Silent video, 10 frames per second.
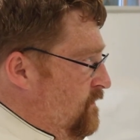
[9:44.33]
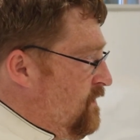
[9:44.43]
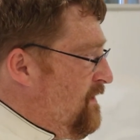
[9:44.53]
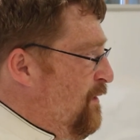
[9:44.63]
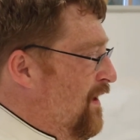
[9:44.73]

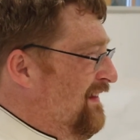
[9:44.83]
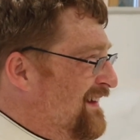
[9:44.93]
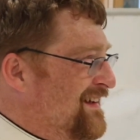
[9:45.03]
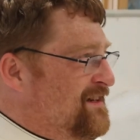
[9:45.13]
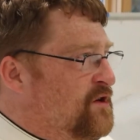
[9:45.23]
To be
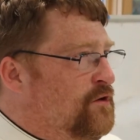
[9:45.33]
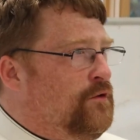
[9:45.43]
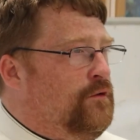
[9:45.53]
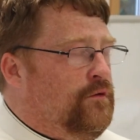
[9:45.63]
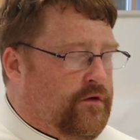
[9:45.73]
willing
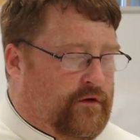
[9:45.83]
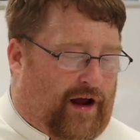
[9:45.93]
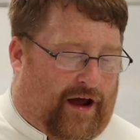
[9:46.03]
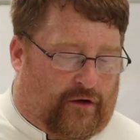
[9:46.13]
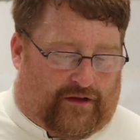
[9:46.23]
to
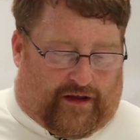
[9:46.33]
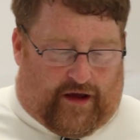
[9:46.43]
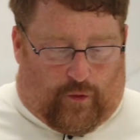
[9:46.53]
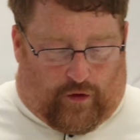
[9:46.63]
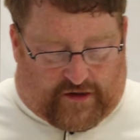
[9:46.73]
not
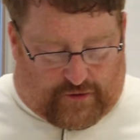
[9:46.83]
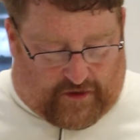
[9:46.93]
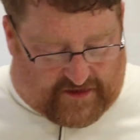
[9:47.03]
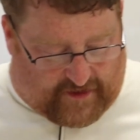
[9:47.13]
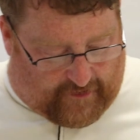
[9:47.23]
only work
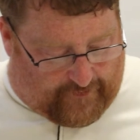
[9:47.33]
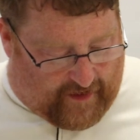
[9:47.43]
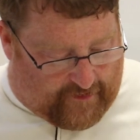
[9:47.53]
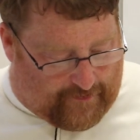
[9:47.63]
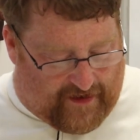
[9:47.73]
towards the good of the other,